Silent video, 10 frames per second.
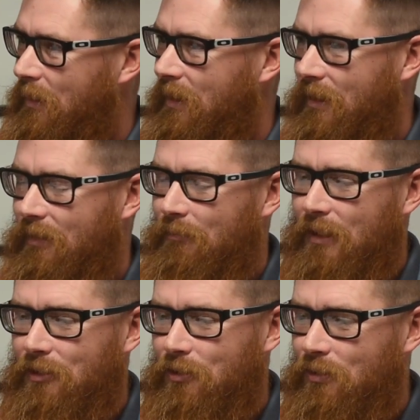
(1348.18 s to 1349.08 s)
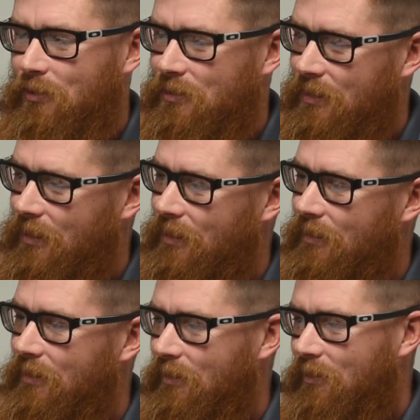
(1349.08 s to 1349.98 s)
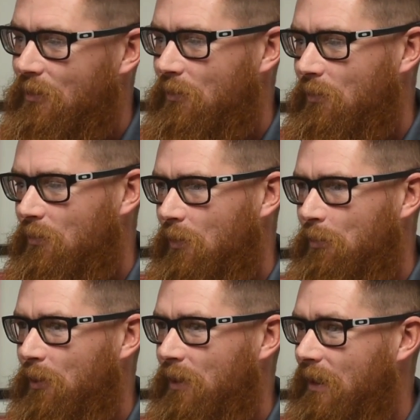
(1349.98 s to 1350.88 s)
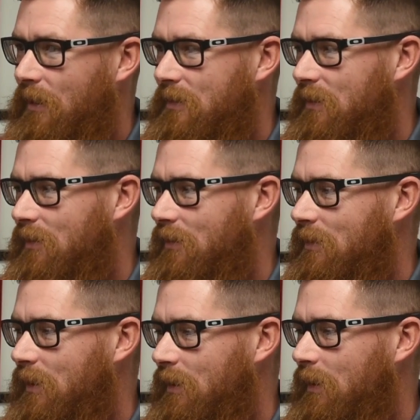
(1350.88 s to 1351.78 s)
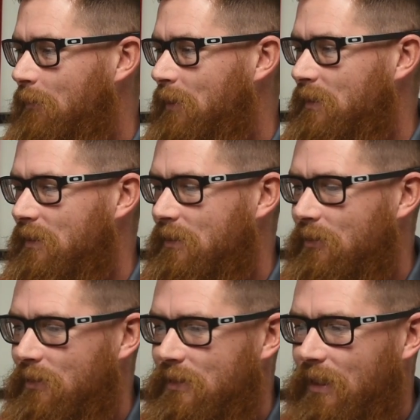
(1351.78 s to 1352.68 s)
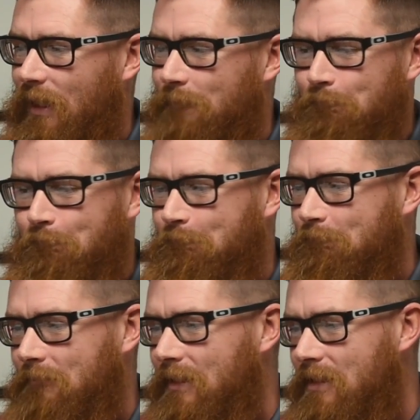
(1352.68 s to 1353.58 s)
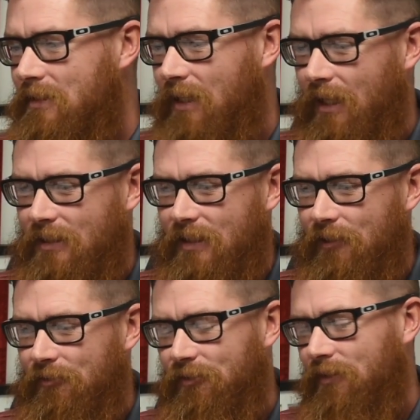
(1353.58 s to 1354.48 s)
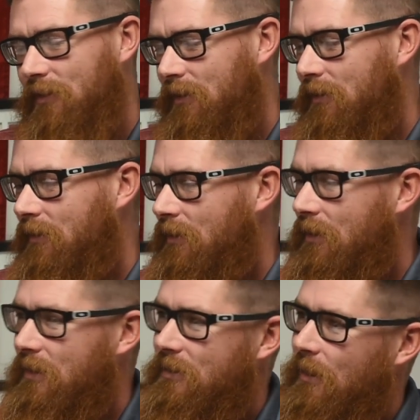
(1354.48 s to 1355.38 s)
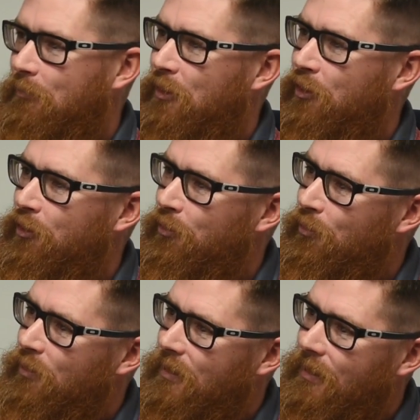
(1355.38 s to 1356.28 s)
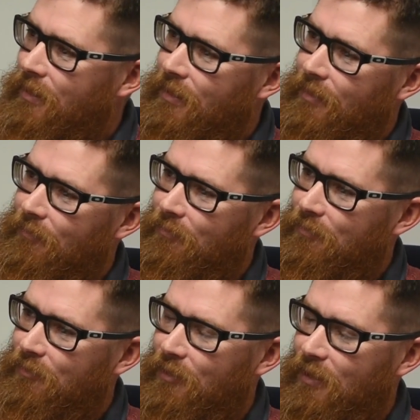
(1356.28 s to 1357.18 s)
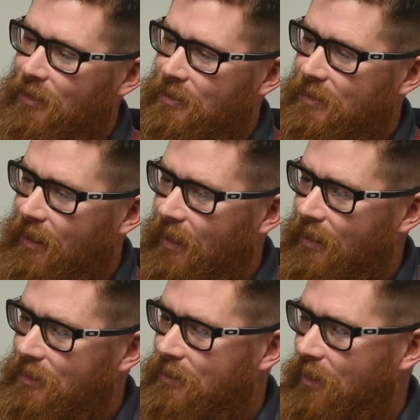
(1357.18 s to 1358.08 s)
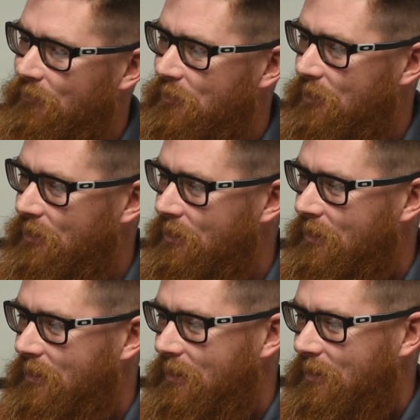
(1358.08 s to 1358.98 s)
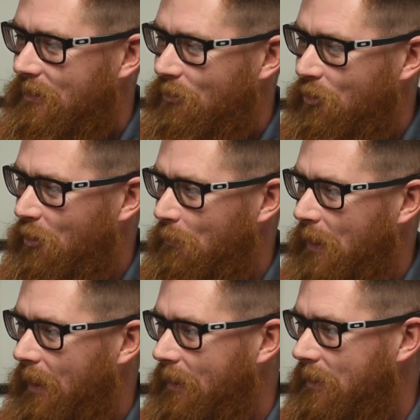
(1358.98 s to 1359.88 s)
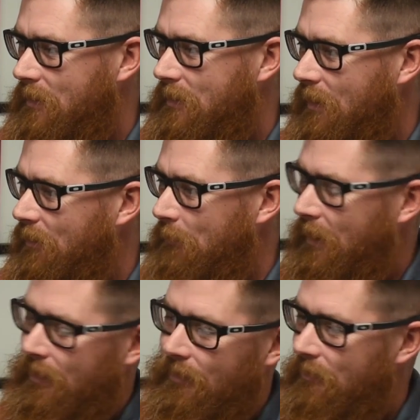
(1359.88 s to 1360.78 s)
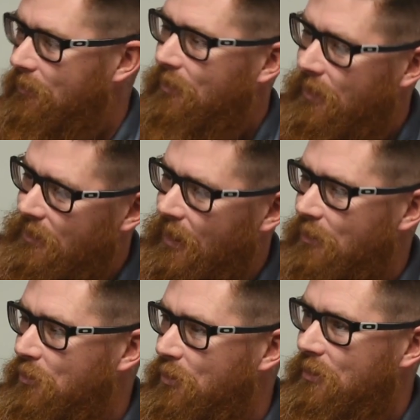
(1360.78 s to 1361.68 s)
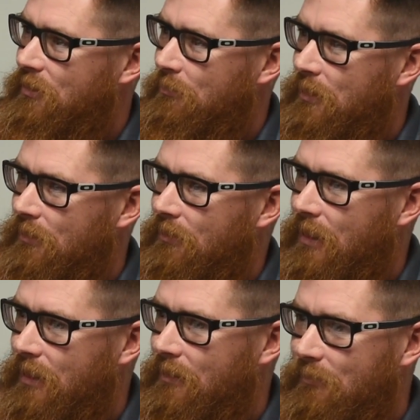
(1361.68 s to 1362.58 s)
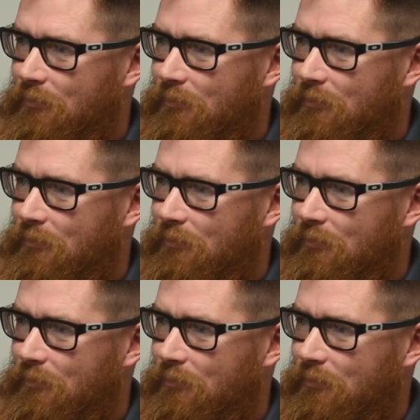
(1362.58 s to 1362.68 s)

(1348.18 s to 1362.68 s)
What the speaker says: and make sure that we put it out there on a day-to-day basis. So it's not as if it's something new for us. Yeah, it's tough to look back and say, man, these last 2 years have been great.